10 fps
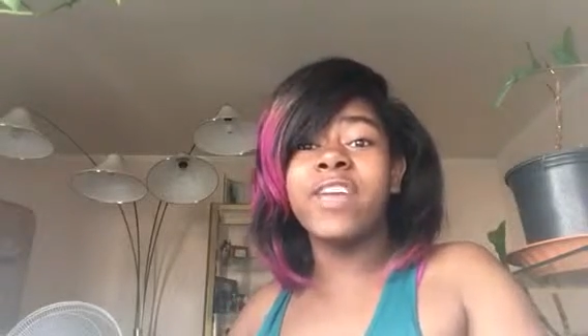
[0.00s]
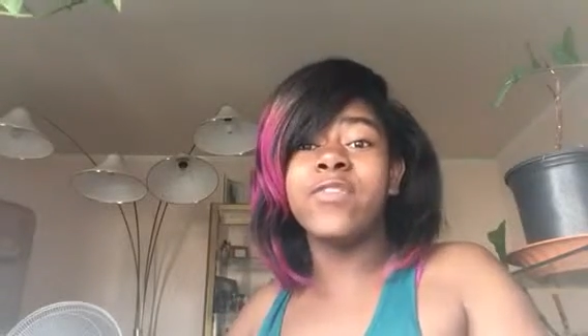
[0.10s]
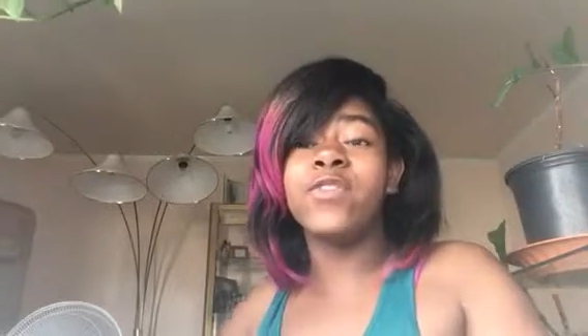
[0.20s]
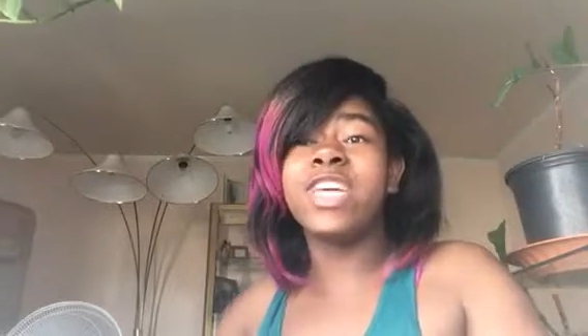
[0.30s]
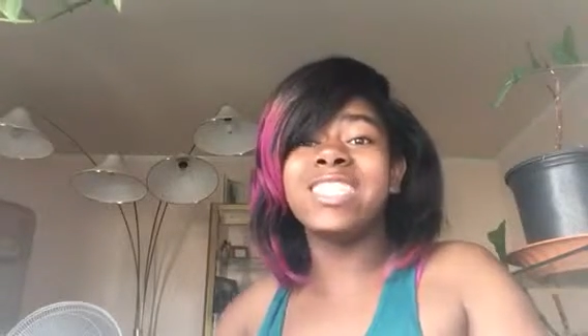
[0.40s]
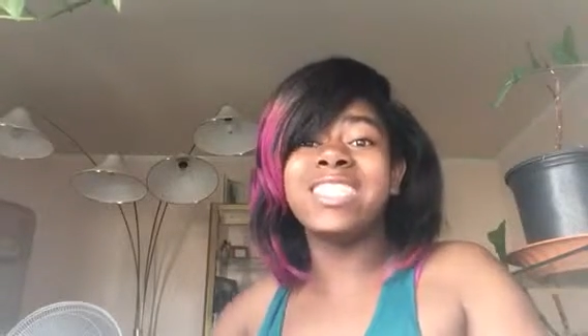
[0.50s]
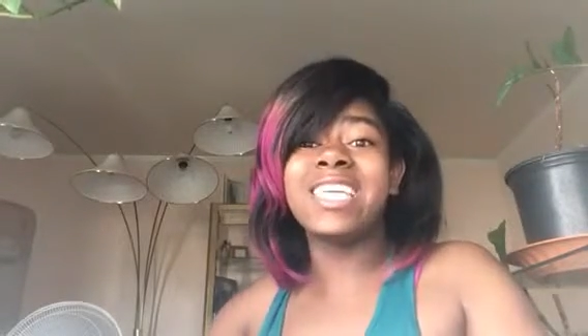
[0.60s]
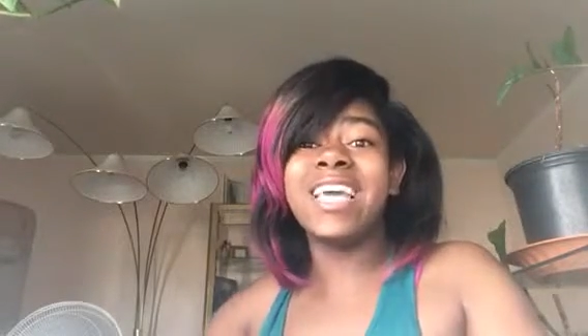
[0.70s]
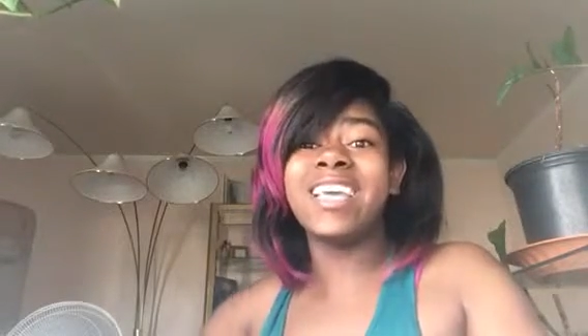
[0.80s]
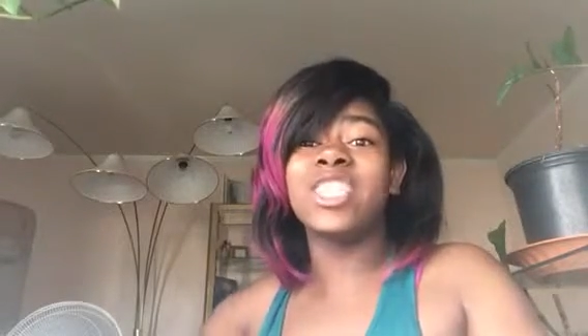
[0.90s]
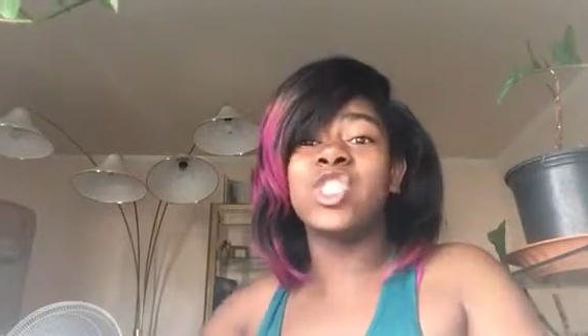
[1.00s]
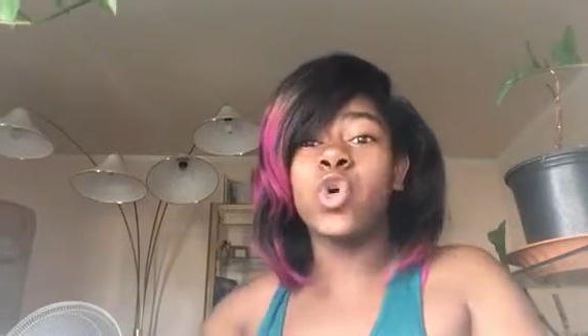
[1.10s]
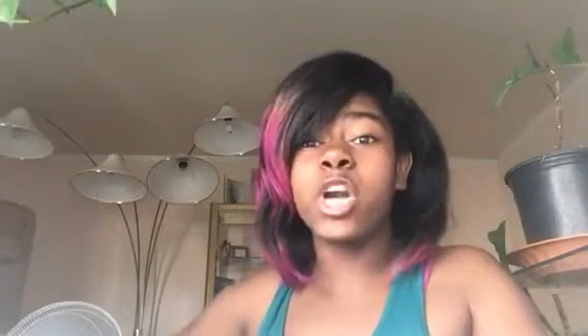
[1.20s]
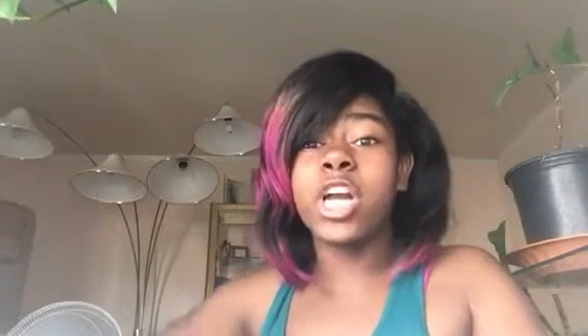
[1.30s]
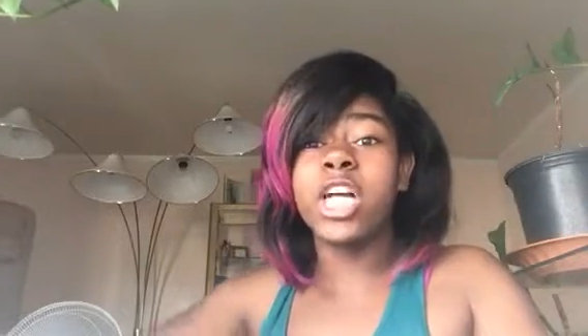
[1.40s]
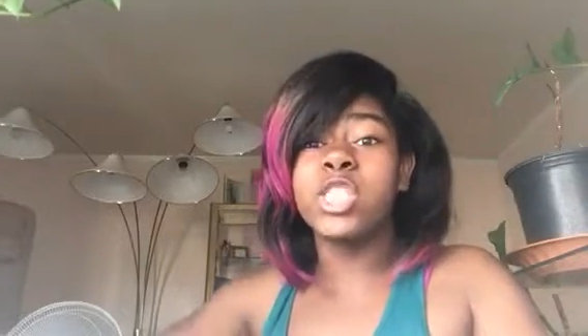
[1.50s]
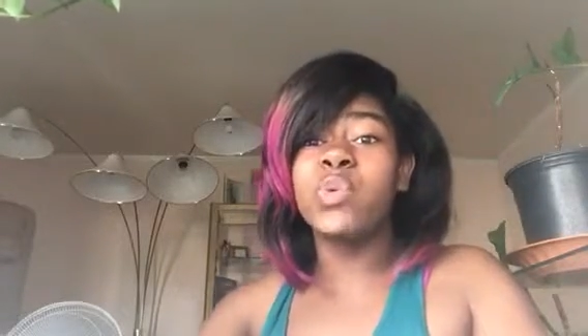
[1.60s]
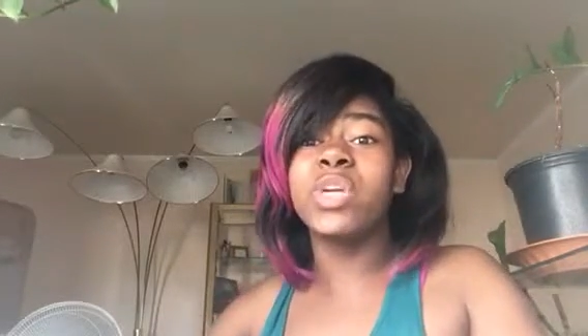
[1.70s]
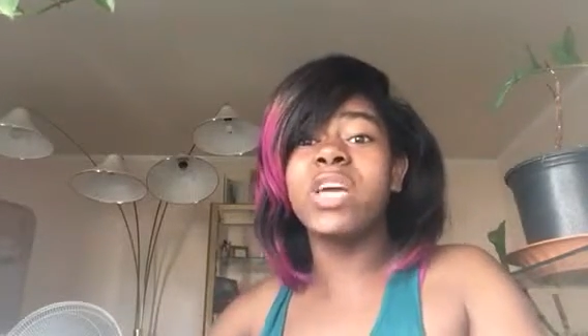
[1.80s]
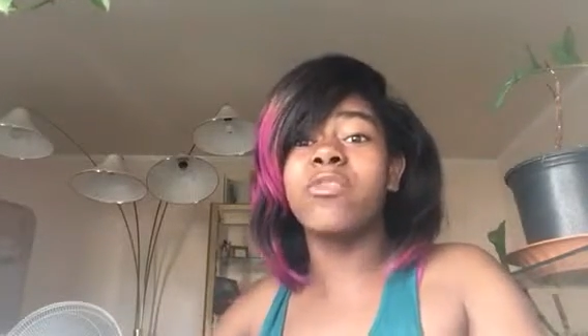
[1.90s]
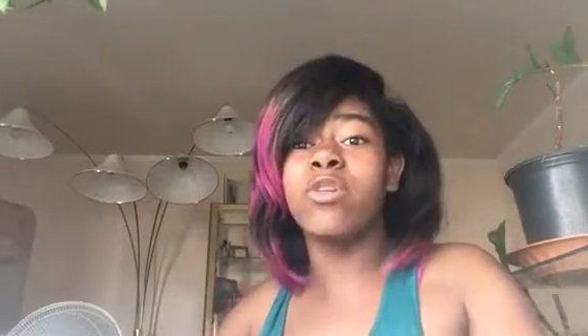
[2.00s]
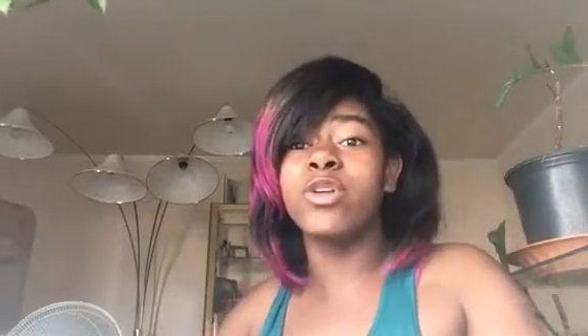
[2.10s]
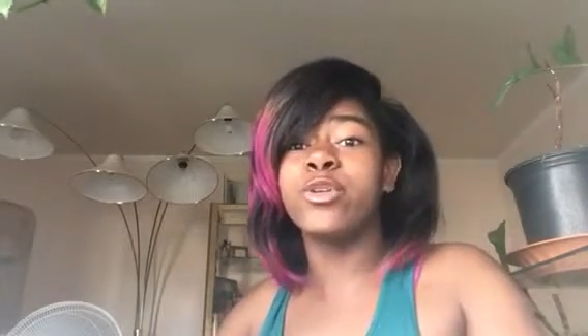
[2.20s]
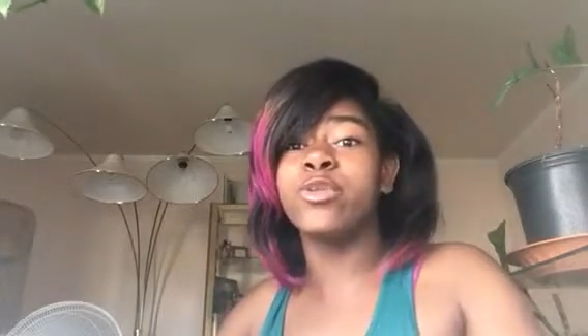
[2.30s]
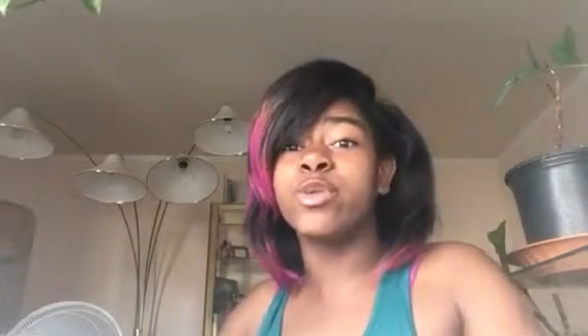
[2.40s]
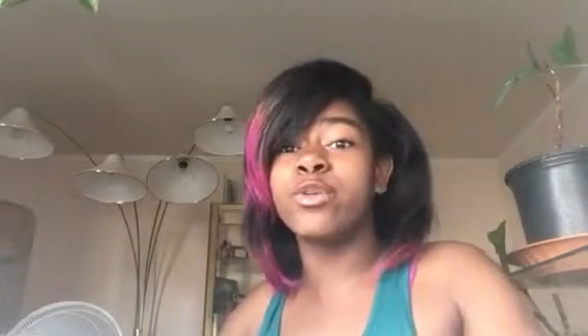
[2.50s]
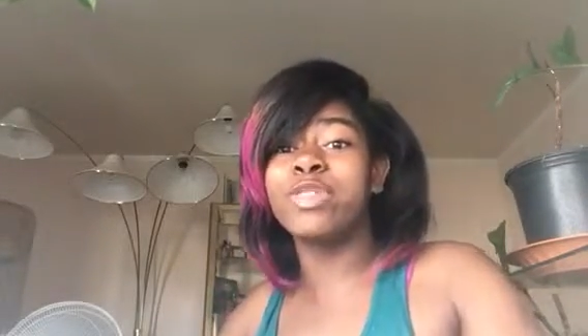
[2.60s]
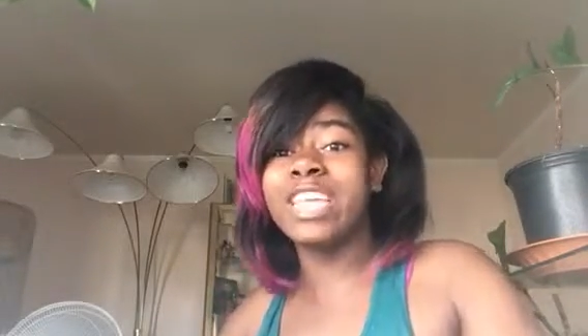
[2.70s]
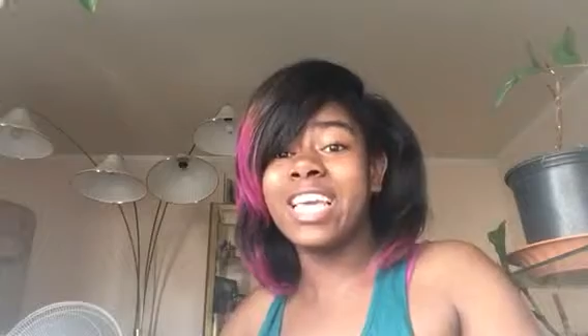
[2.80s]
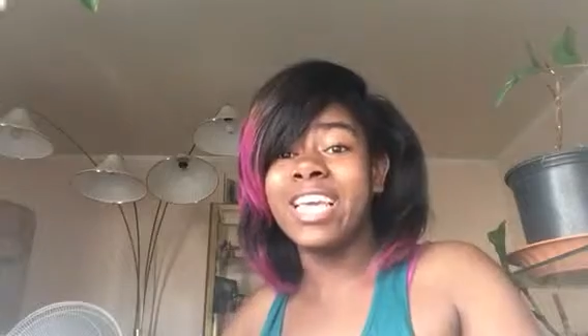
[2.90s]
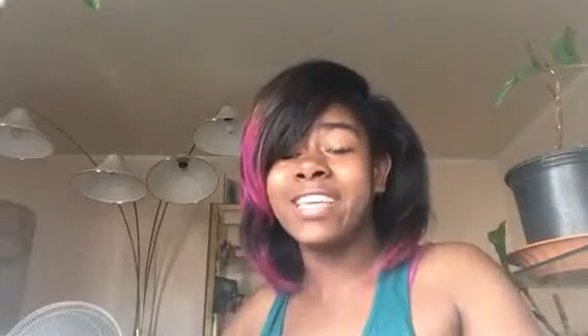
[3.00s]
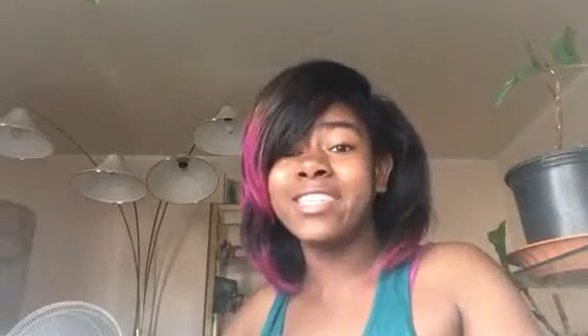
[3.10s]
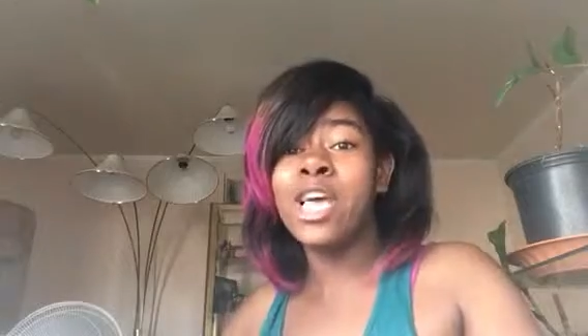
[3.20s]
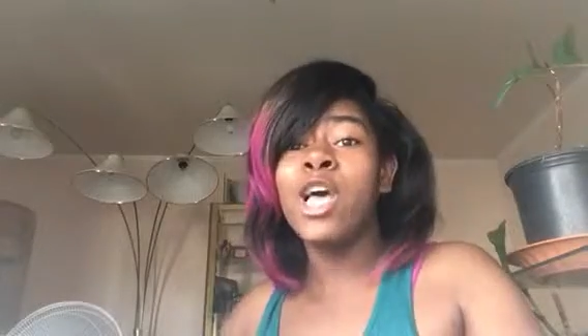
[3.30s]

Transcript: if you get to taking shortcuts you would never want to do the real thing